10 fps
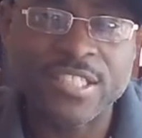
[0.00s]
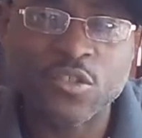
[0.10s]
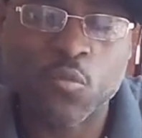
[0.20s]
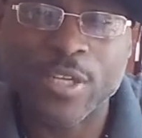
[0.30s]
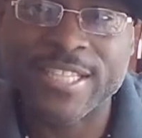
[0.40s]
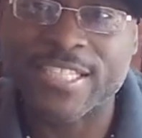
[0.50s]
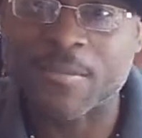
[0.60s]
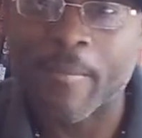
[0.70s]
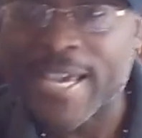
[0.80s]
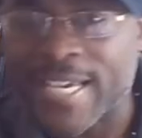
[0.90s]
is what this
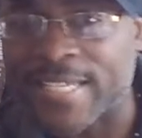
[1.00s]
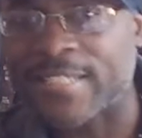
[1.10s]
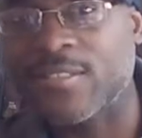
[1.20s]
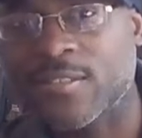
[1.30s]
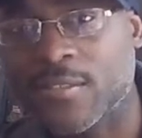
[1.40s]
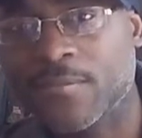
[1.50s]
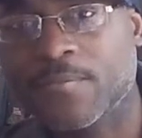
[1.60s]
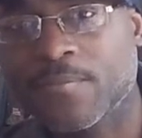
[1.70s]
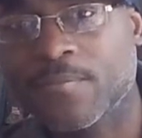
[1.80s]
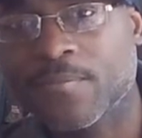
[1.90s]
means.
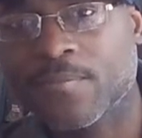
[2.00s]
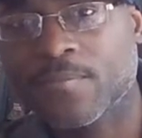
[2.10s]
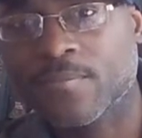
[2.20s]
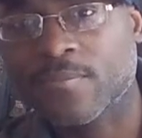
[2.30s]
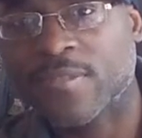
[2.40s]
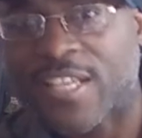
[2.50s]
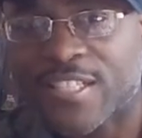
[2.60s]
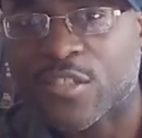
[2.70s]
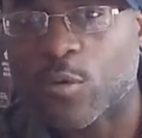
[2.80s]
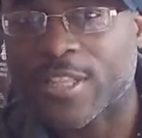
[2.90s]
This
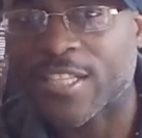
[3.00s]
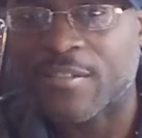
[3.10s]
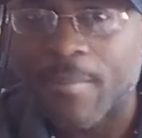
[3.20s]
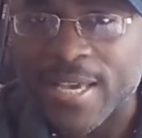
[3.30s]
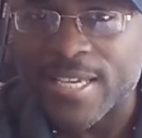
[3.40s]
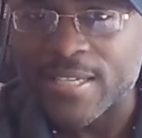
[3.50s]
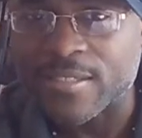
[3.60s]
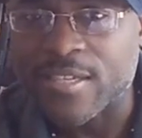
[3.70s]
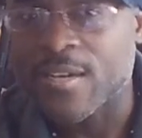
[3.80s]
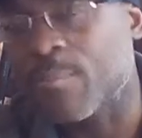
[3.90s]
is what this means.
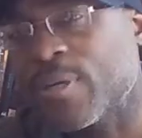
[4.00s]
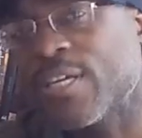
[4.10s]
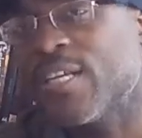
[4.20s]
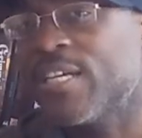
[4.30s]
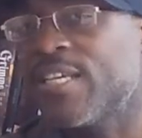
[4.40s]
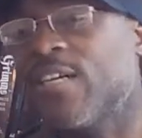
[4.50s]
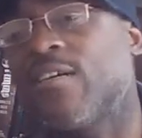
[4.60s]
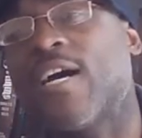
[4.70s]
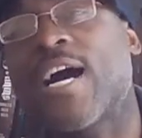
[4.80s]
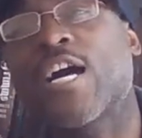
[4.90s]
But yeah,
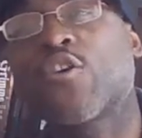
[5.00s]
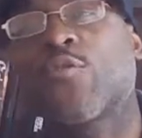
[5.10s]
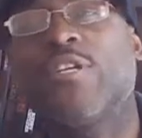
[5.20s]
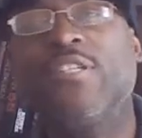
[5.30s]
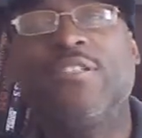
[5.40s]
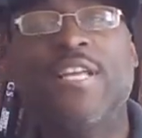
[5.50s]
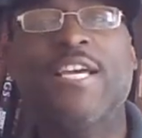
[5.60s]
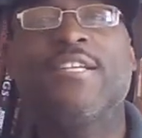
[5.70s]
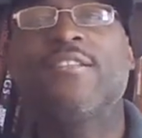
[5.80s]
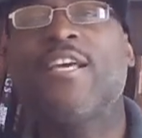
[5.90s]
I agree.
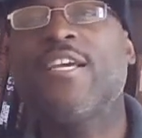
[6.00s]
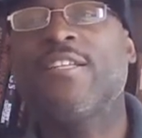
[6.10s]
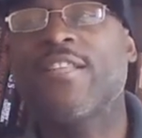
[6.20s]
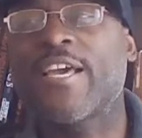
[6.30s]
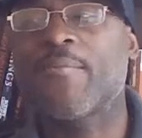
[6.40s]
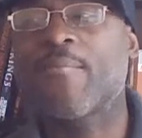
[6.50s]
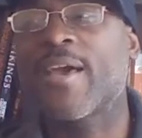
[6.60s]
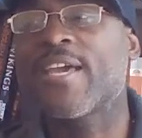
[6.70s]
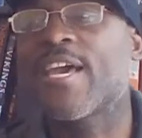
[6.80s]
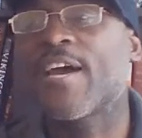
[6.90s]
They
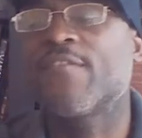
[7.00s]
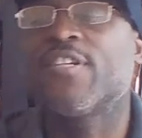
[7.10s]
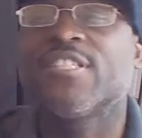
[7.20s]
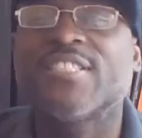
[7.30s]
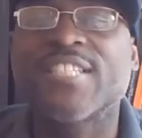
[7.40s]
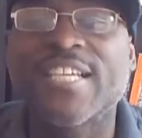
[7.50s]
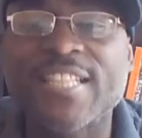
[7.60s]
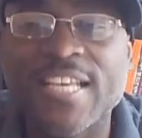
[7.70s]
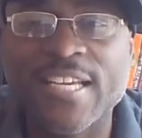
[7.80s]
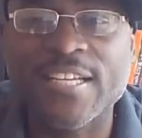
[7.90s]
may have could have said
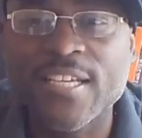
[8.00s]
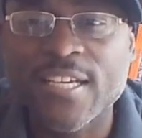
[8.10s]
that